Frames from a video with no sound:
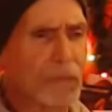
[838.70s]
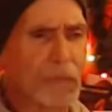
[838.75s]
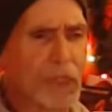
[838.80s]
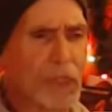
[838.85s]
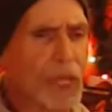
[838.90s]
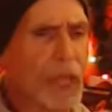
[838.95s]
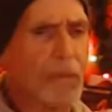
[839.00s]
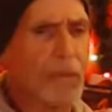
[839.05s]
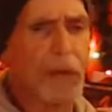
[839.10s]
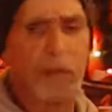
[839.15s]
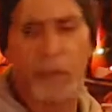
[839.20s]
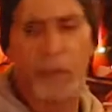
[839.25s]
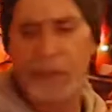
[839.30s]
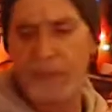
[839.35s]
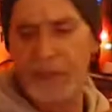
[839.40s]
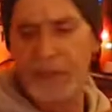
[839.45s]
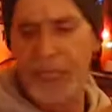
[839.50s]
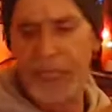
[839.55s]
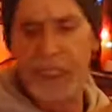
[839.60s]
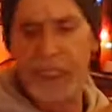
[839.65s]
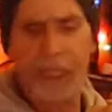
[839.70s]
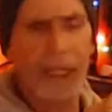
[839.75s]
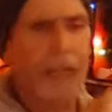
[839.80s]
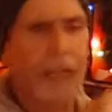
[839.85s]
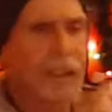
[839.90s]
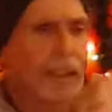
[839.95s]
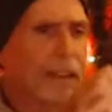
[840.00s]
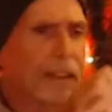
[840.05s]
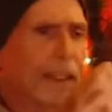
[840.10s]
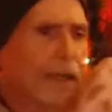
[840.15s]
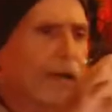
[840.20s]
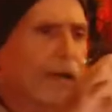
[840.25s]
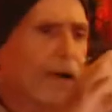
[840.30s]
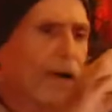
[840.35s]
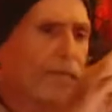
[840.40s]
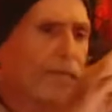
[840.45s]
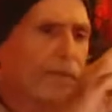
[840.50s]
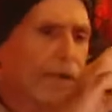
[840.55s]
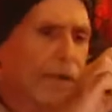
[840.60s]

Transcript: Damn, I'm waiting for that clock to tick off.